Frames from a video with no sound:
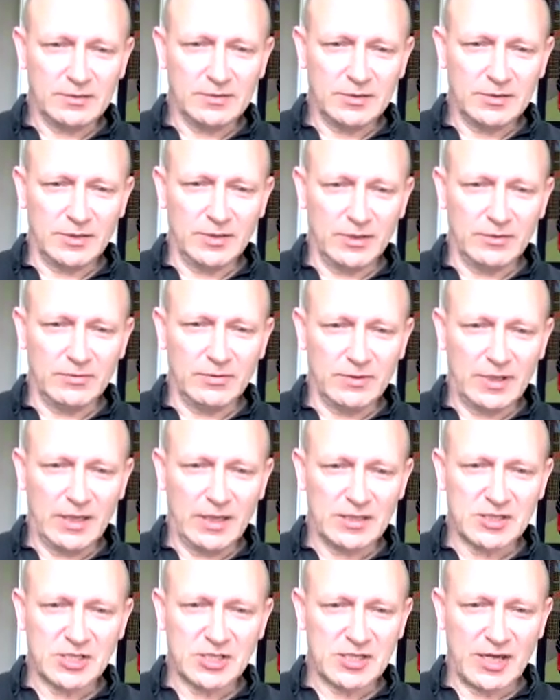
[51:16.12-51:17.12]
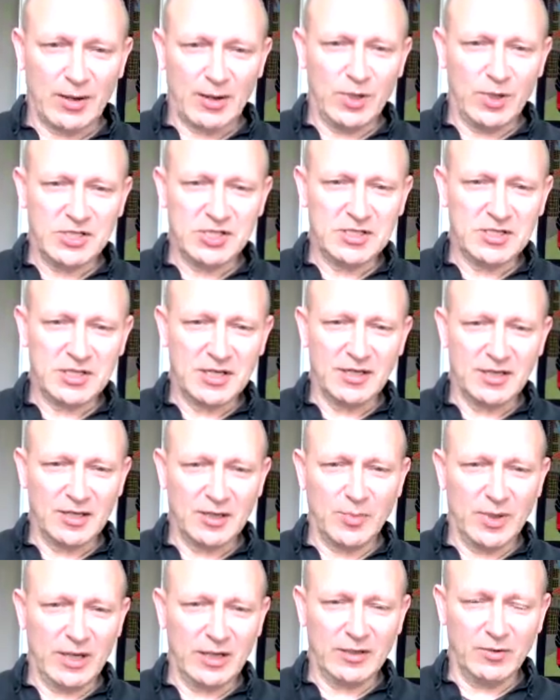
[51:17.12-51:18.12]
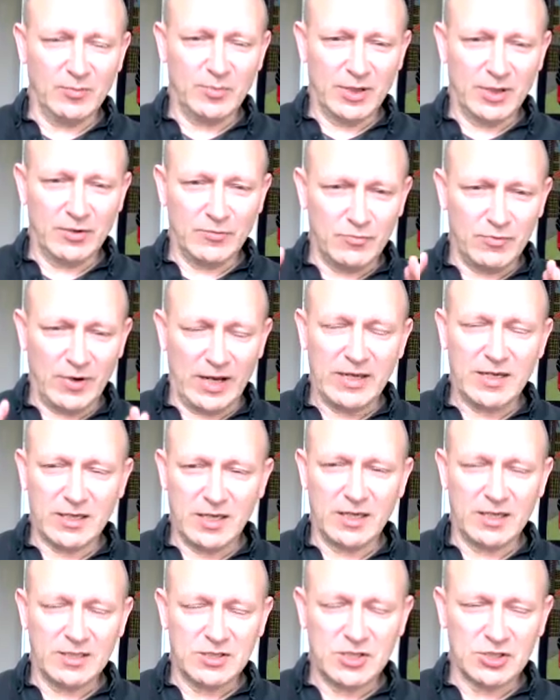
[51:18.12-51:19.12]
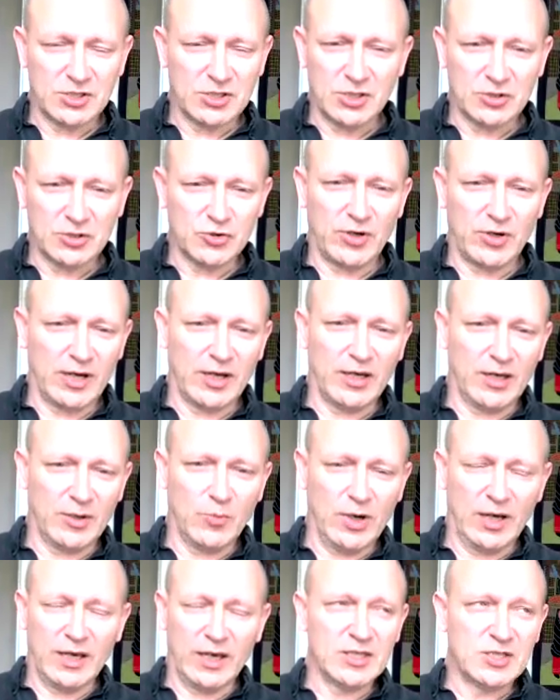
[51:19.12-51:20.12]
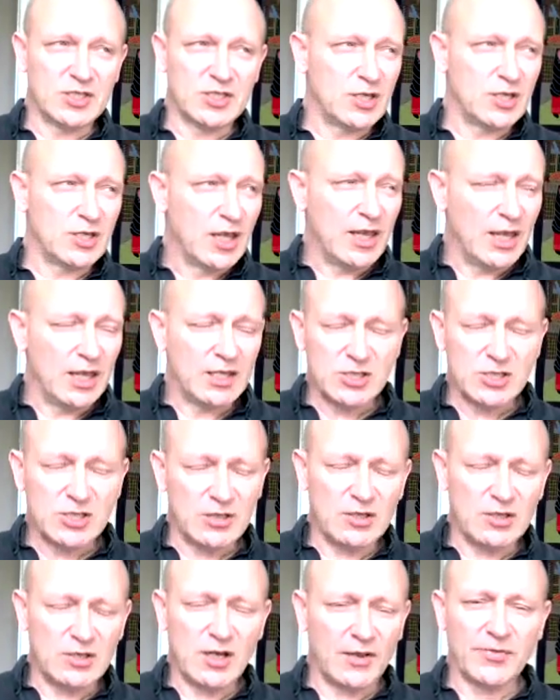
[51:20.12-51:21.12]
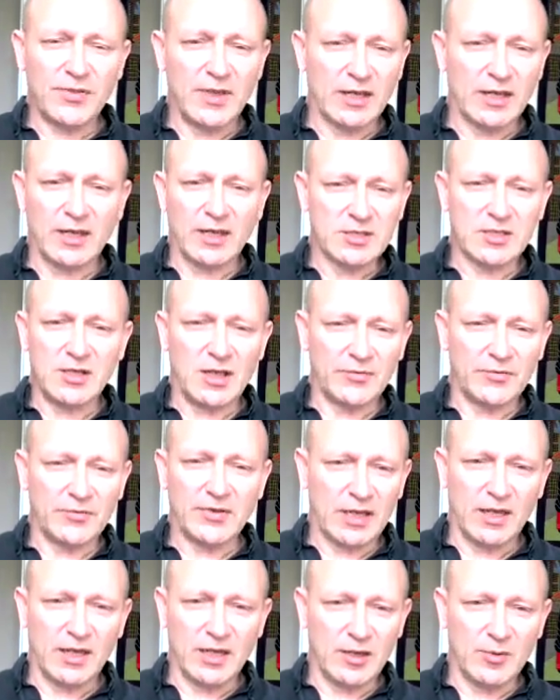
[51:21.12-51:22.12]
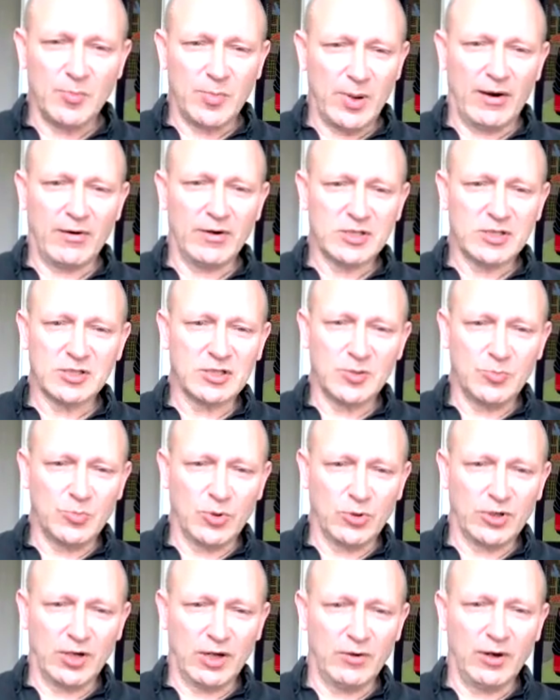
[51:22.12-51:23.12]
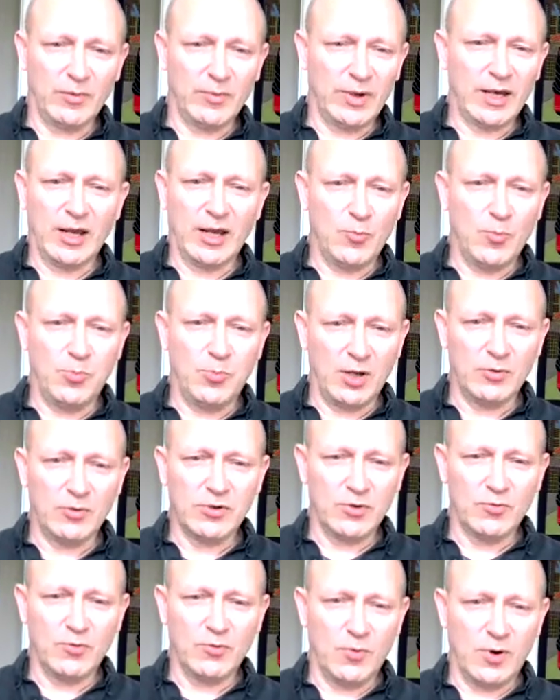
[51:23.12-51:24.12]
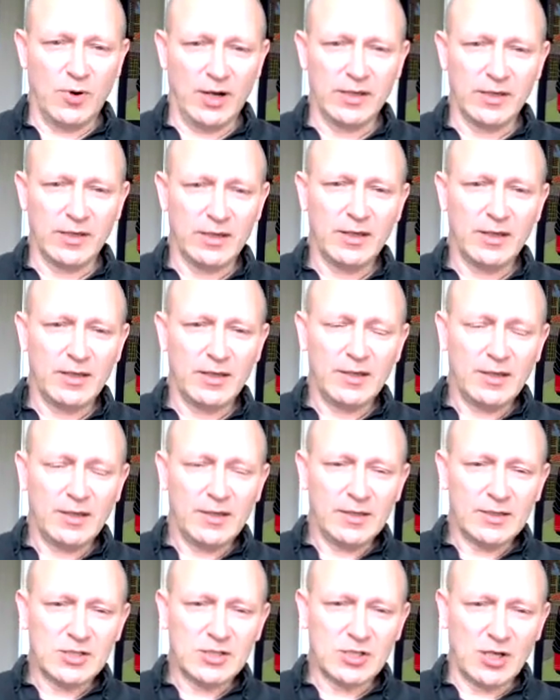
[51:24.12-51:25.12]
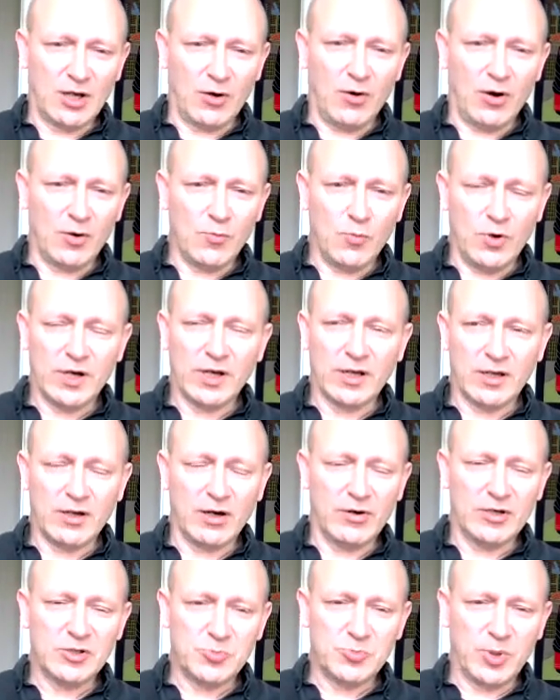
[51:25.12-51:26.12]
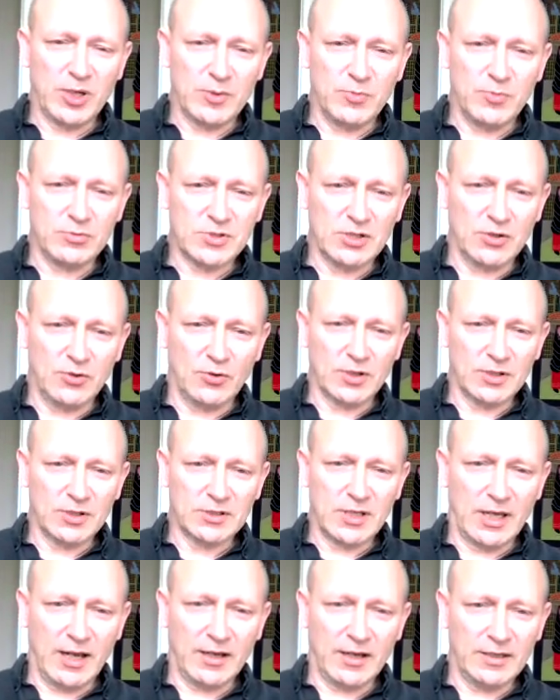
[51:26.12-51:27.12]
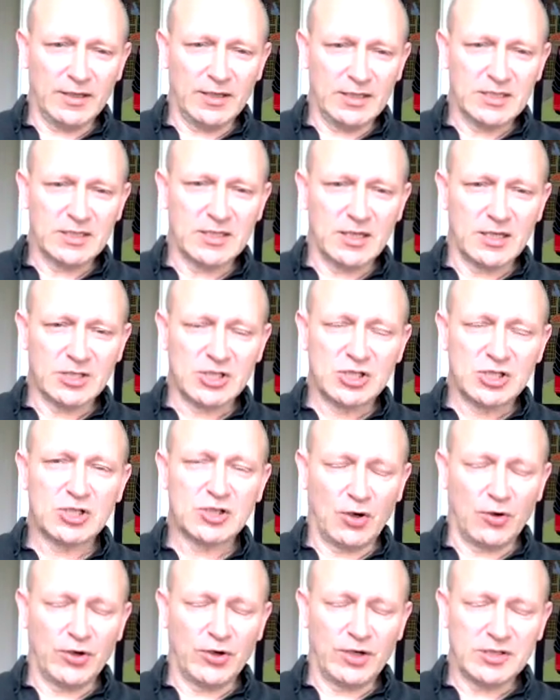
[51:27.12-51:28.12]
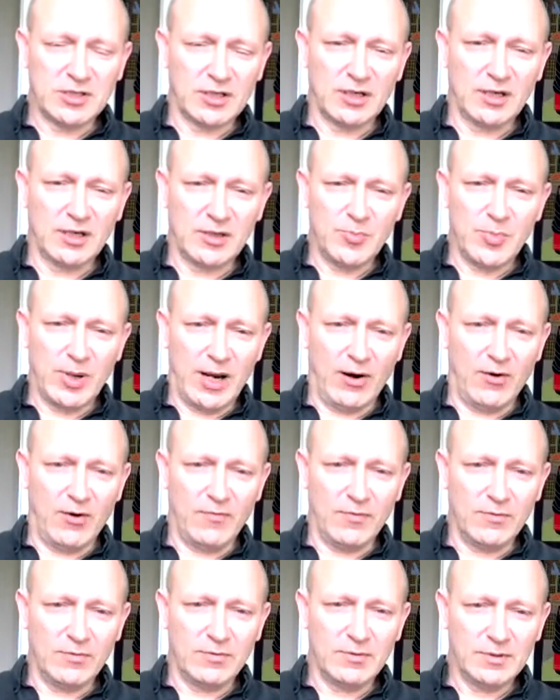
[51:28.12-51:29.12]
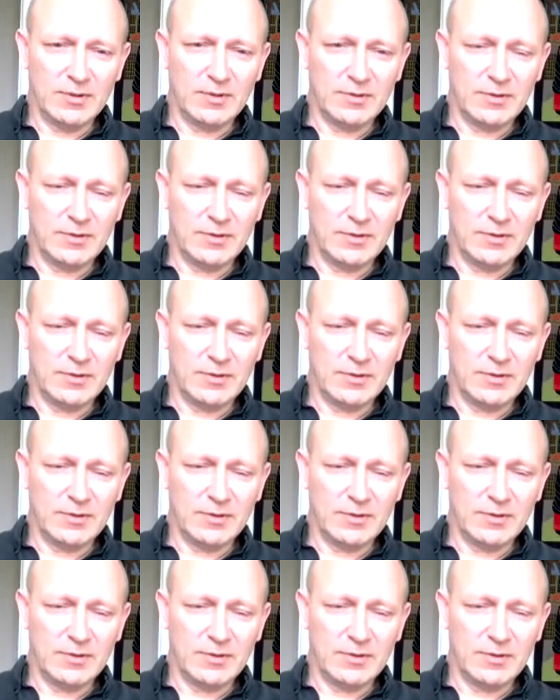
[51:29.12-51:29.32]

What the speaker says: You know, it sandwiches it in the middle, but Reiki is just a training wheel. It's nothing. It's nothing in comparison to Buddho. I mean, it'll blow you away. So I would encourage people to look at that. It is astonishingly powerful.